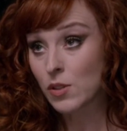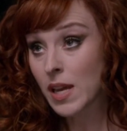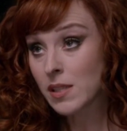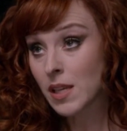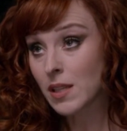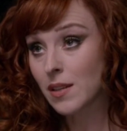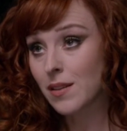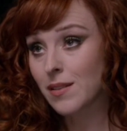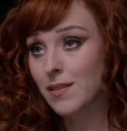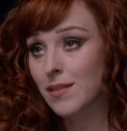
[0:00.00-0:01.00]

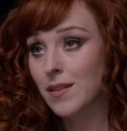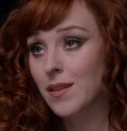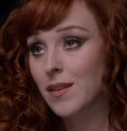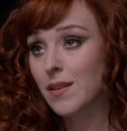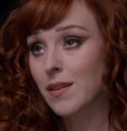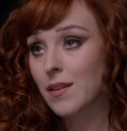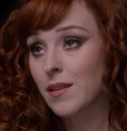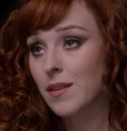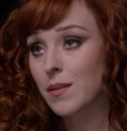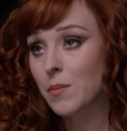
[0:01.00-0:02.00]
translated,
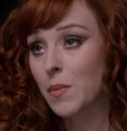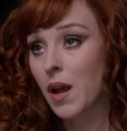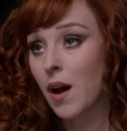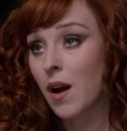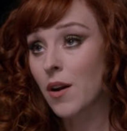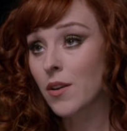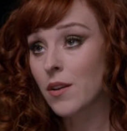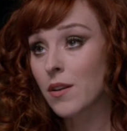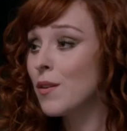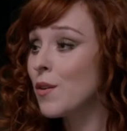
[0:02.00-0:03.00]
my
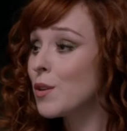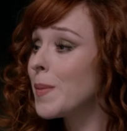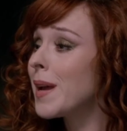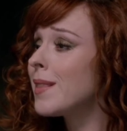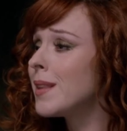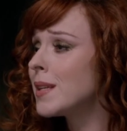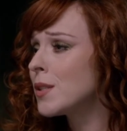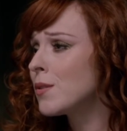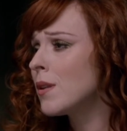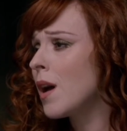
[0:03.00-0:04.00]
heart, not my
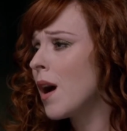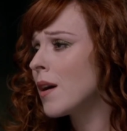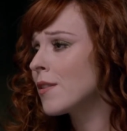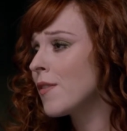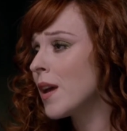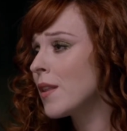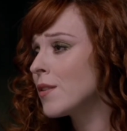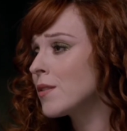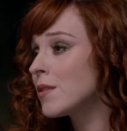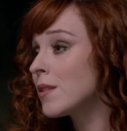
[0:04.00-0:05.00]
literal heart
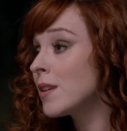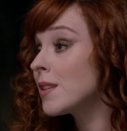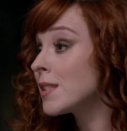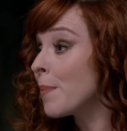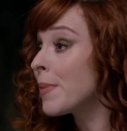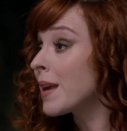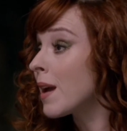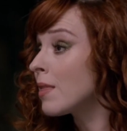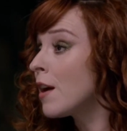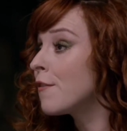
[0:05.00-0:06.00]
feathers. Something
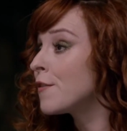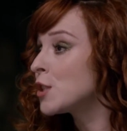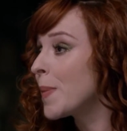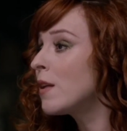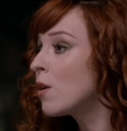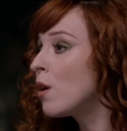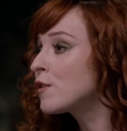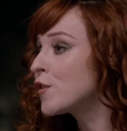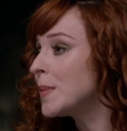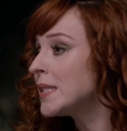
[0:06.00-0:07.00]
I love. The spell
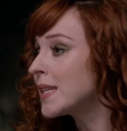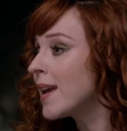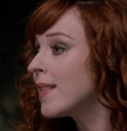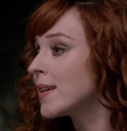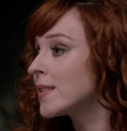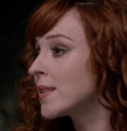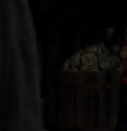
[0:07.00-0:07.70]
calls for me to kill it.